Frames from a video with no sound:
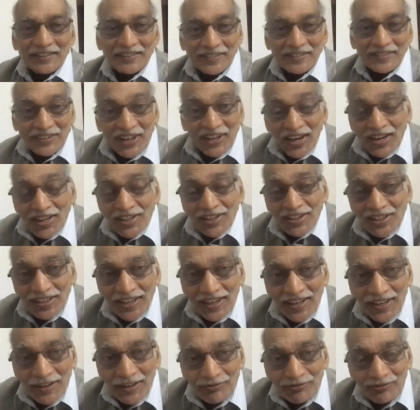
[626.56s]

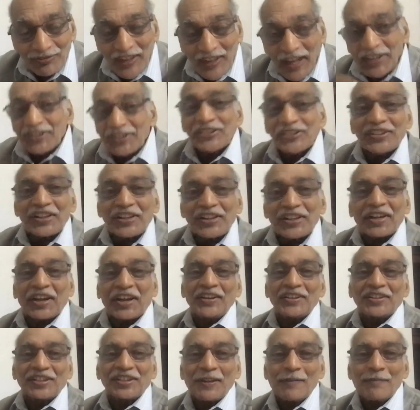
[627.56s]
If that is the
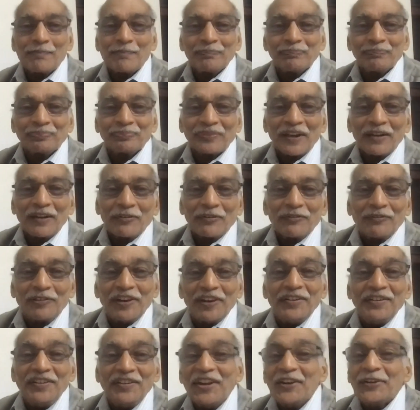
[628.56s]
case,
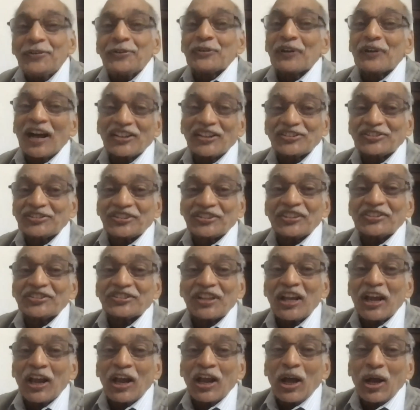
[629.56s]
we need to
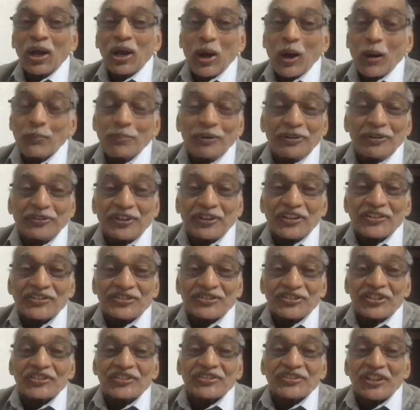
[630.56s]
assess
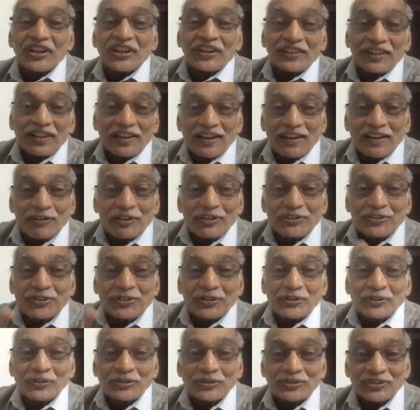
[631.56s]
competencies relevant
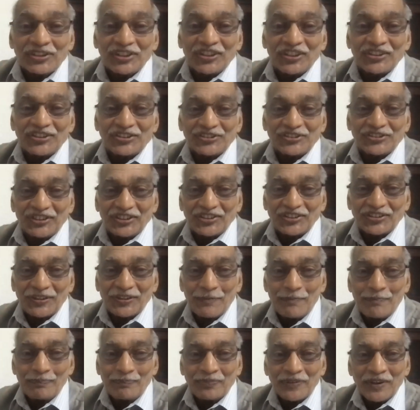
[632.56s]
to these
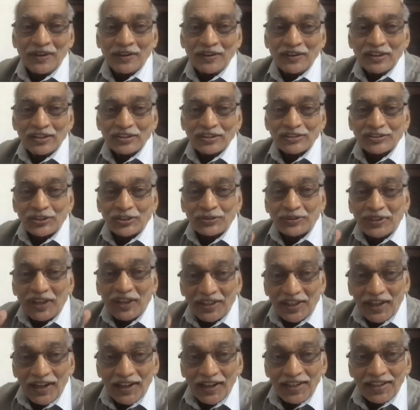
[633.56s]
things. So
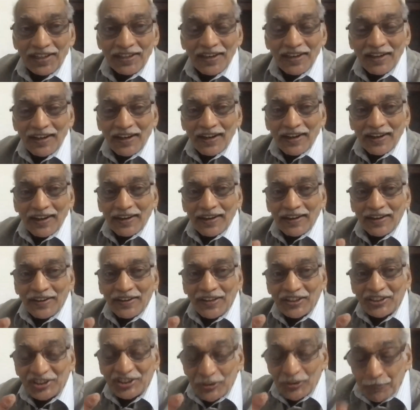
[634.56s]
there are
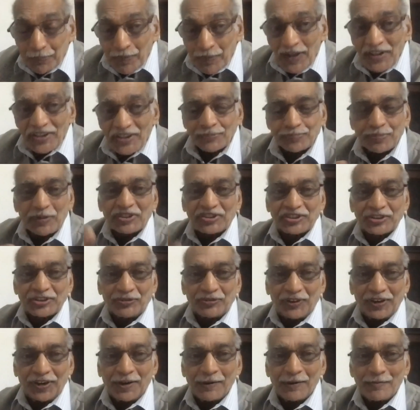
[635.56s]

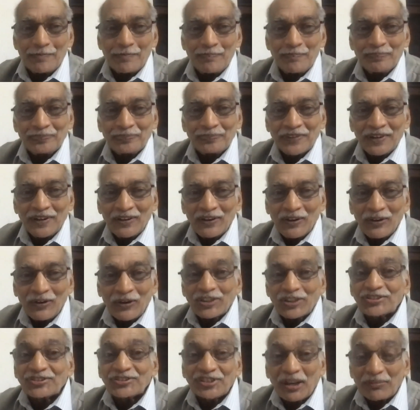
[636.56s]
discipline-specific
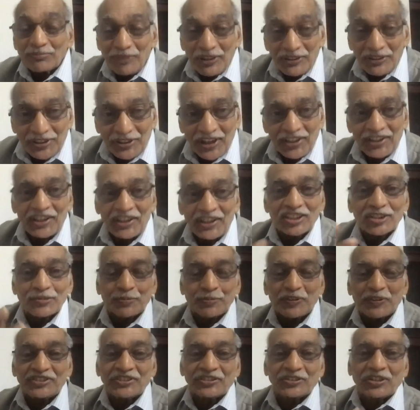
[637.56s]
or subject
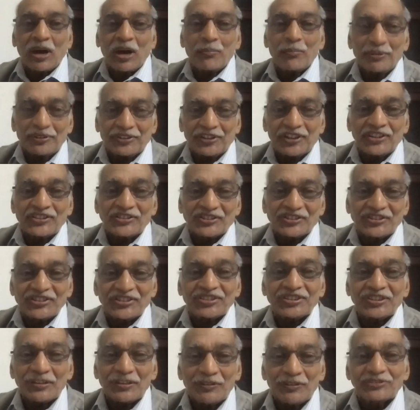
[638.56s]
area-specific
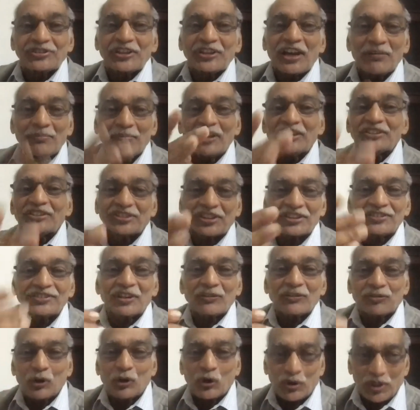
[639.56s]
competencies, which I mentioned
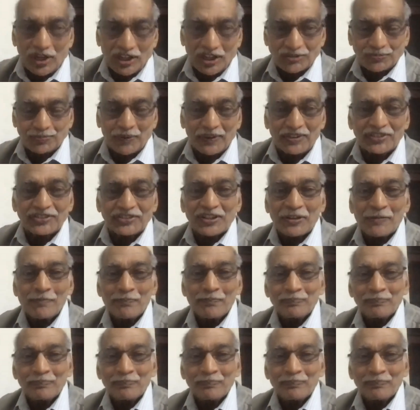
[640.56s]
the 4 aspects.